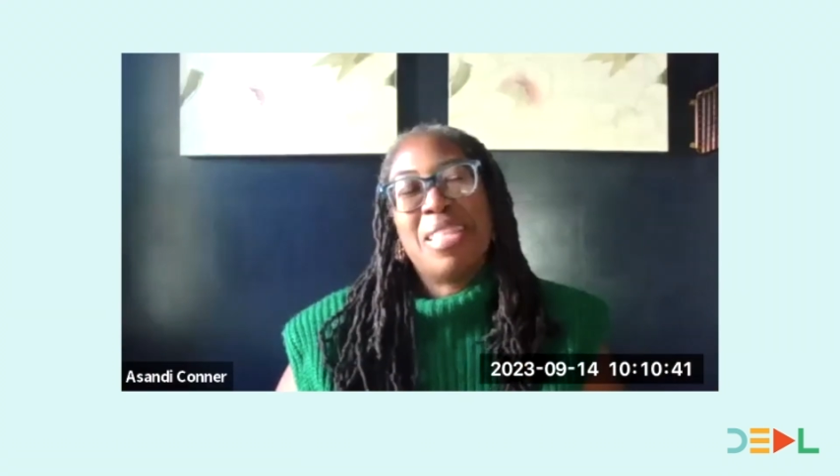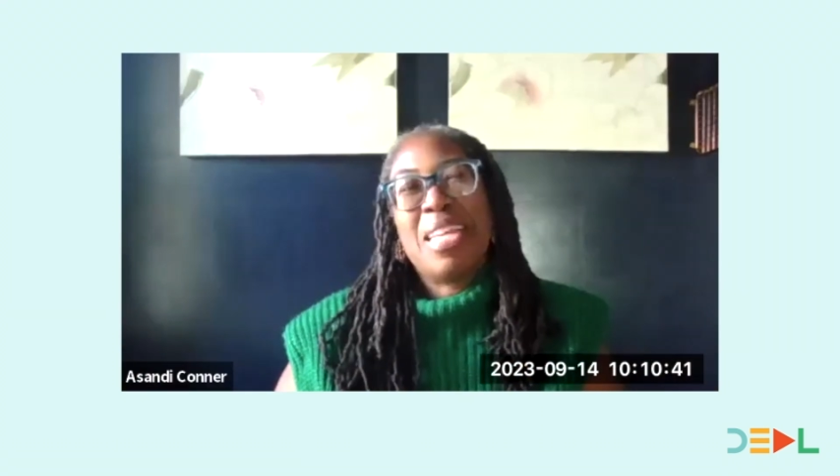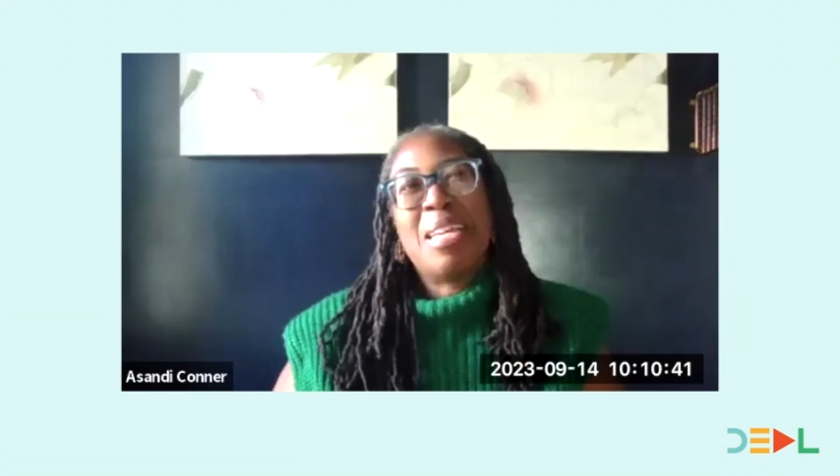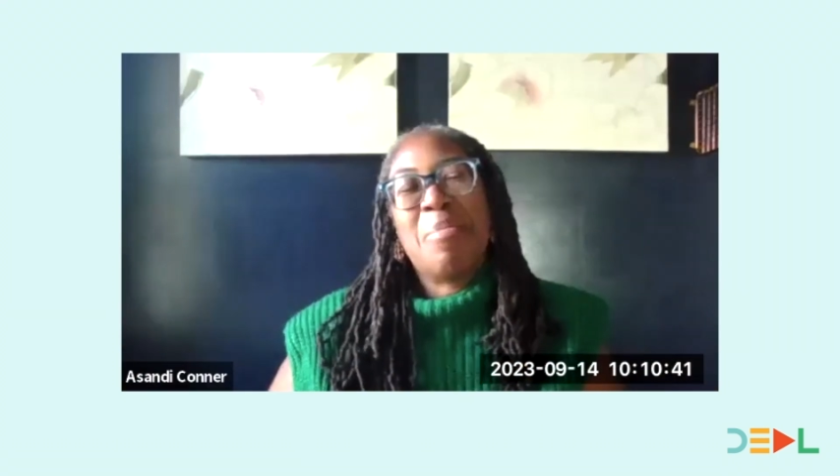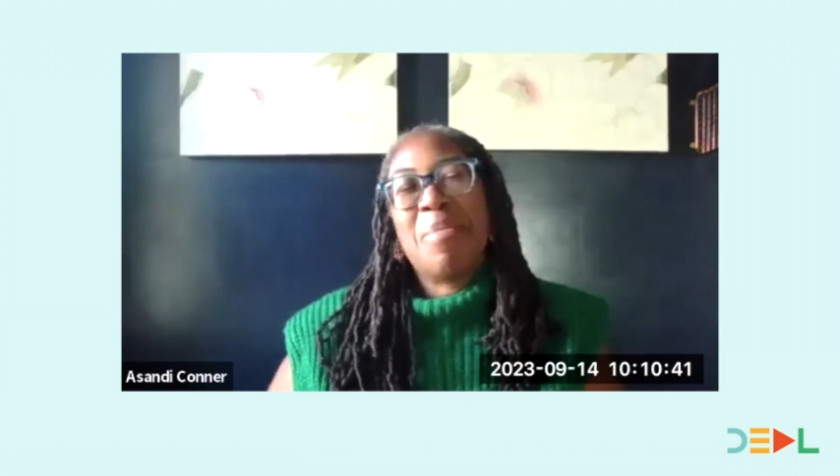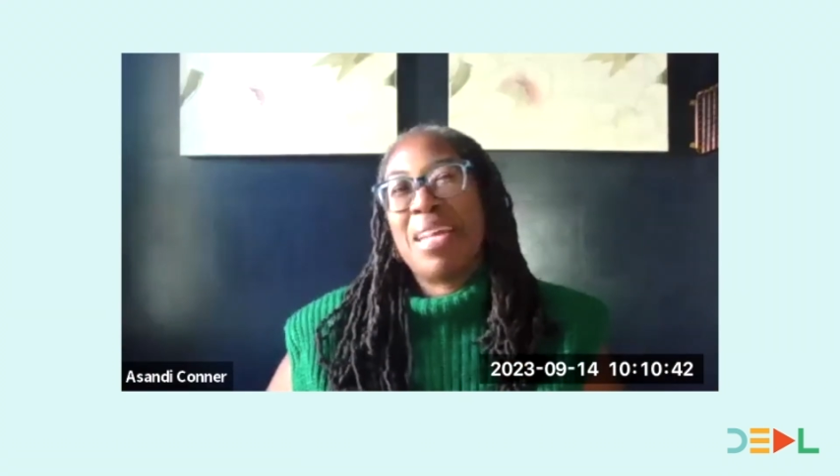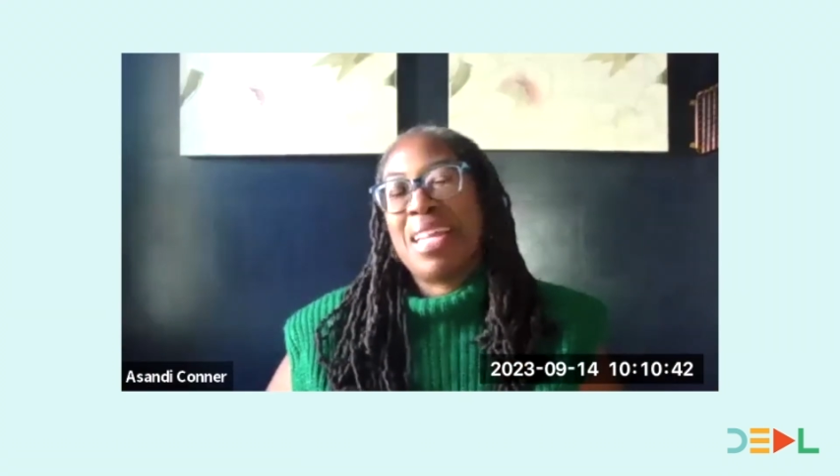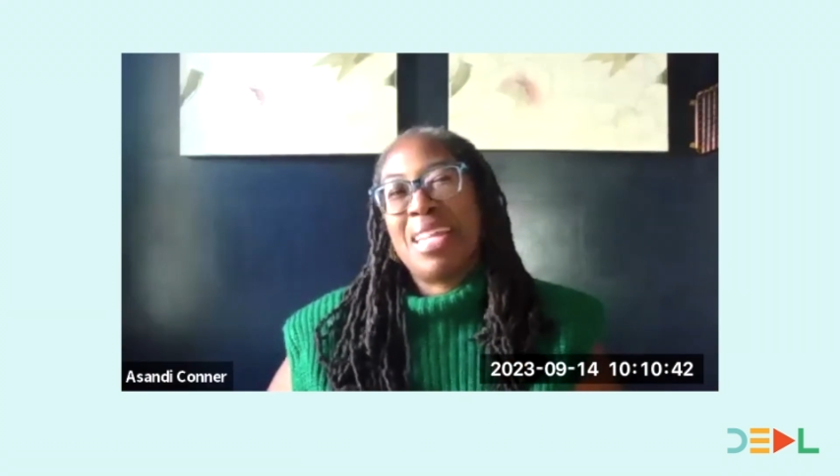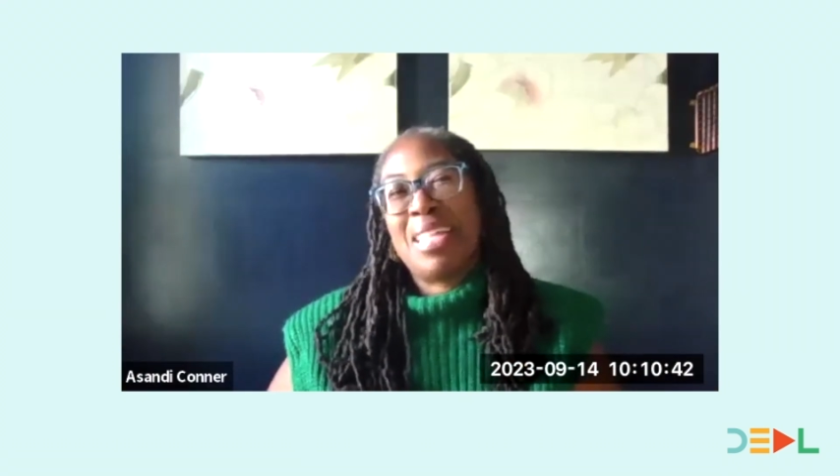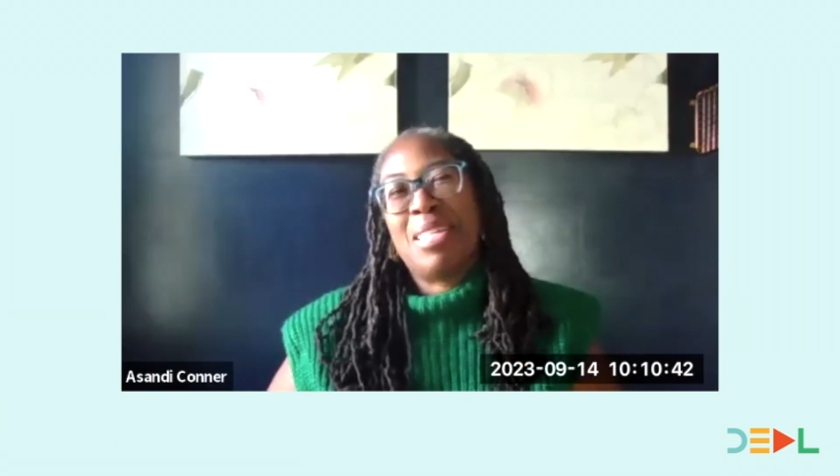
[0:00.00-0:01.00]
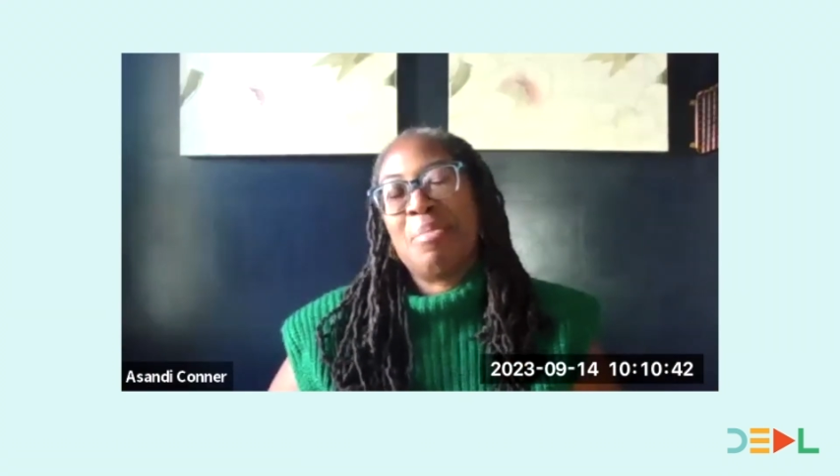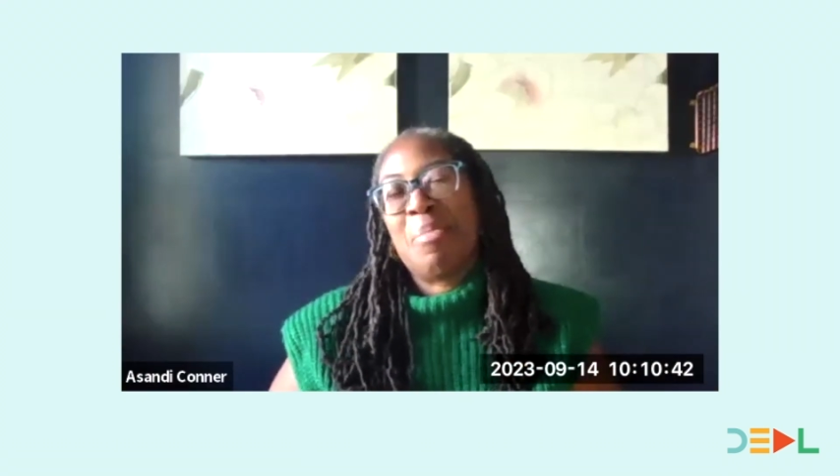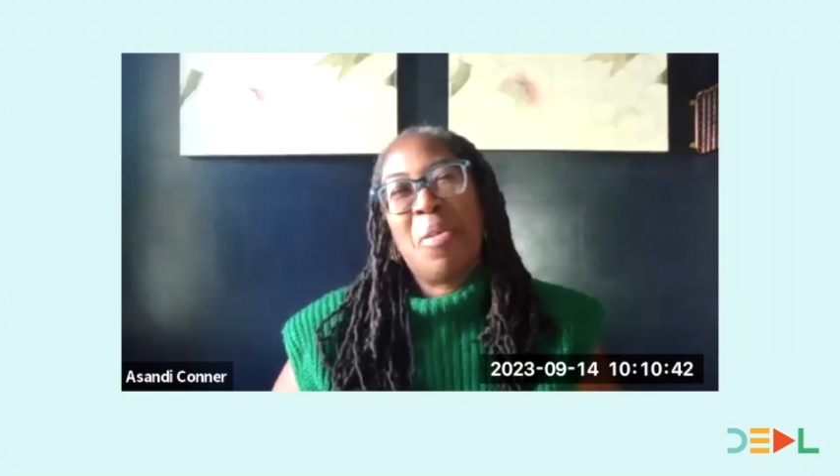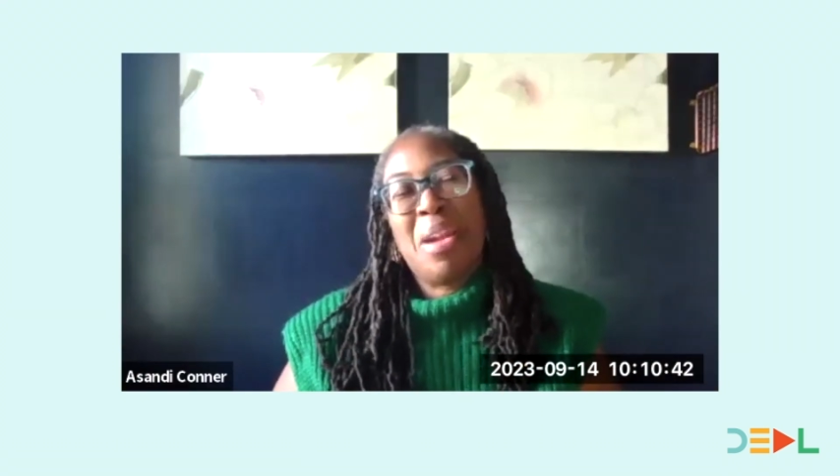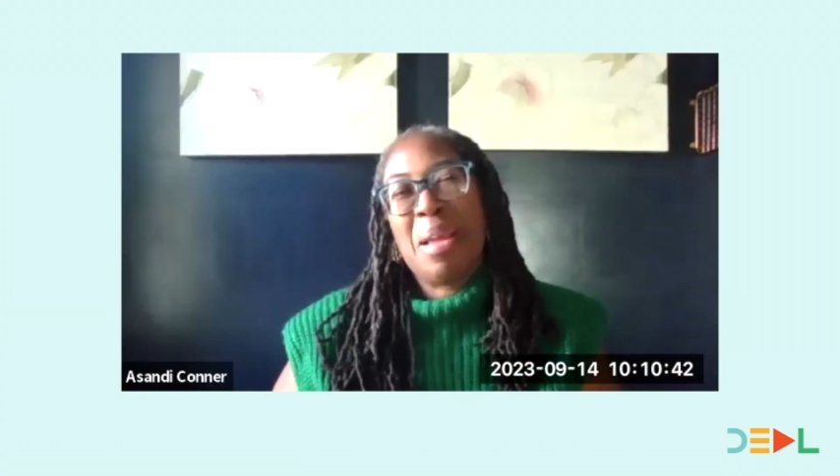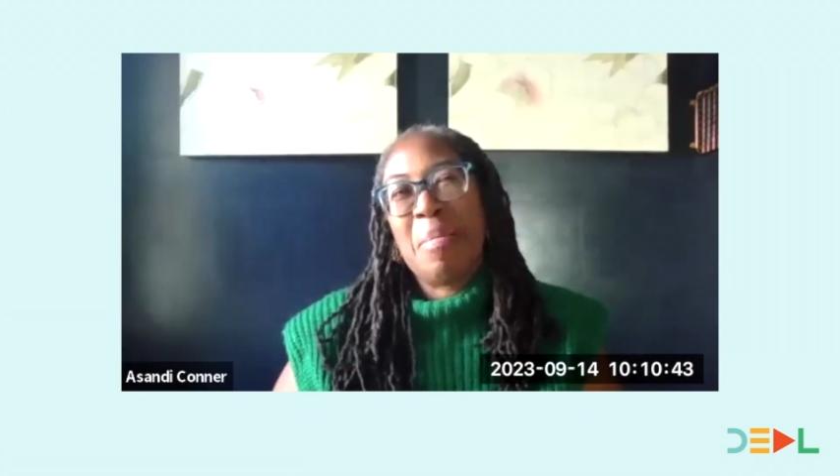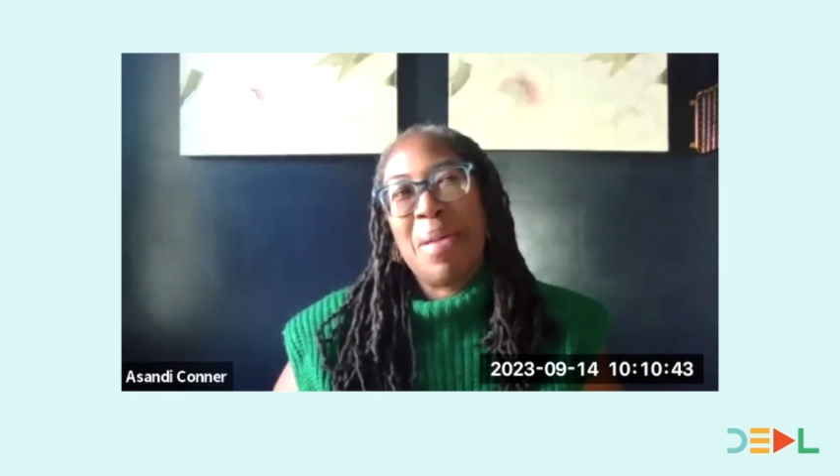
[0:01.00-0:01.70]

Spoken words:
thinking about that this morning,